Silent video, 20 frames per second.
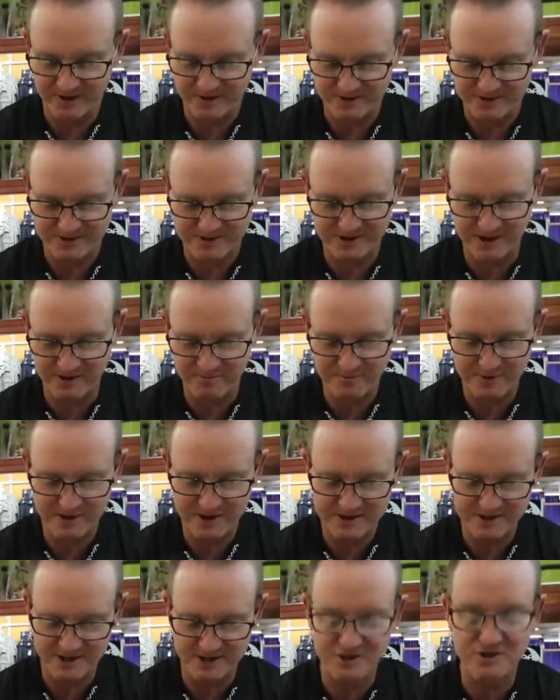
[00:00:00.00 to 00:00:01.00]

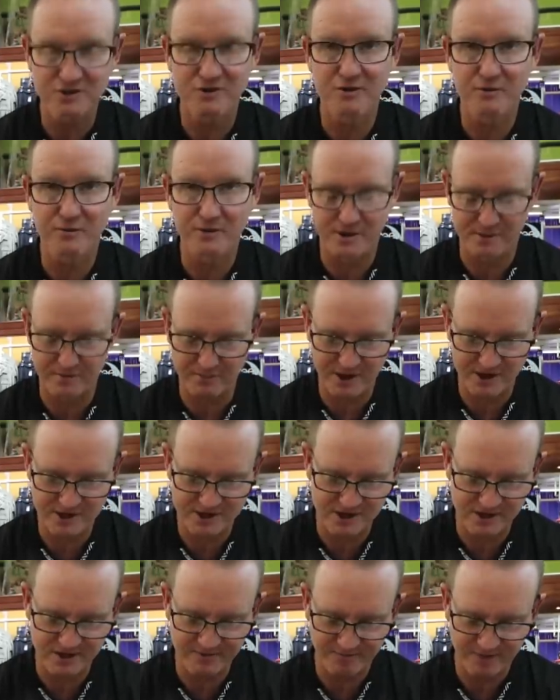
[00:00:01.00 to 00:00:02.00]
stumpies as you do for the
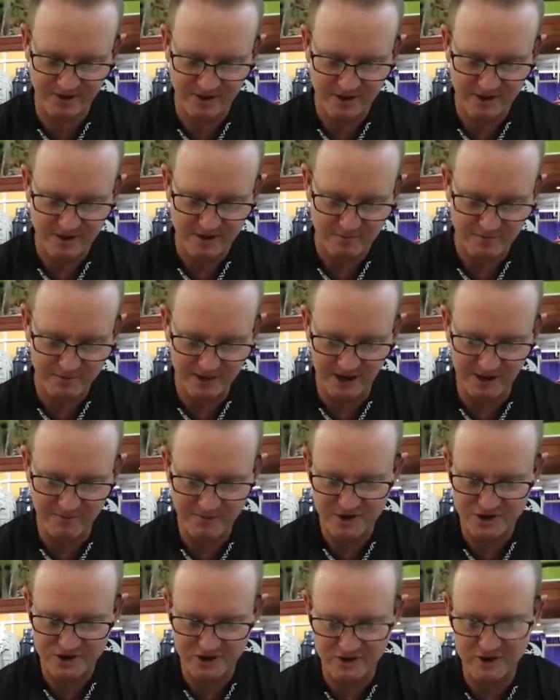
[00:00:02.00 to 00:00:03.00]
brusher, but I'm
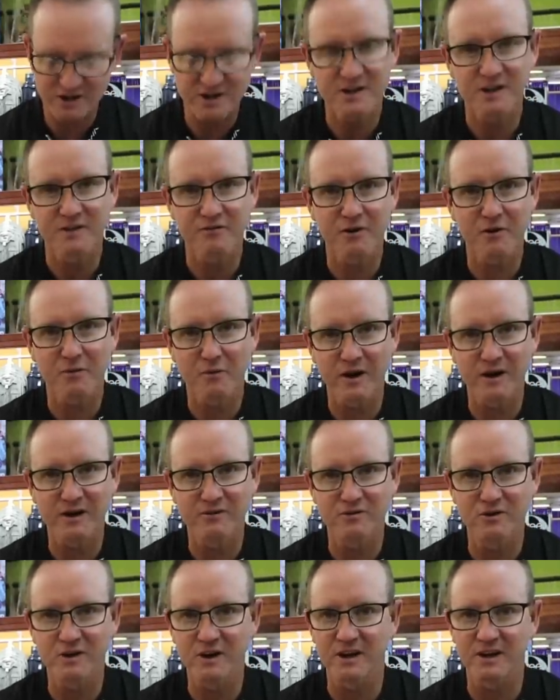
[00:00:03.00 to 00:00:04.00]
going to show you a different way of
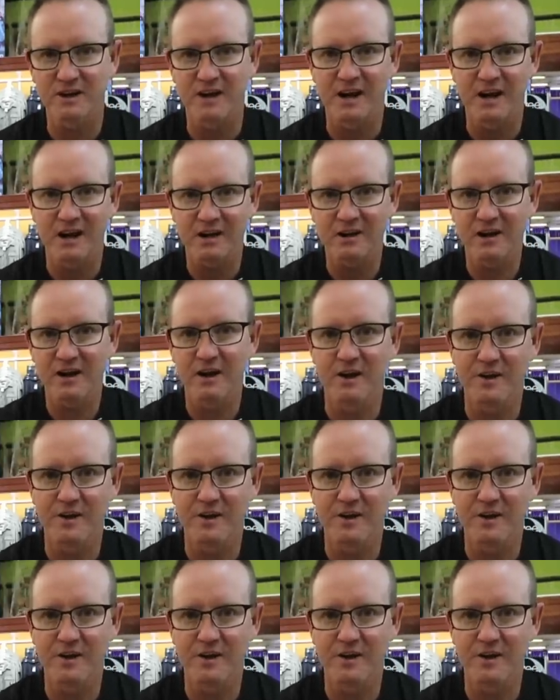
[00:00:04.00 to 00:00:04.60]
doing it. I like to get a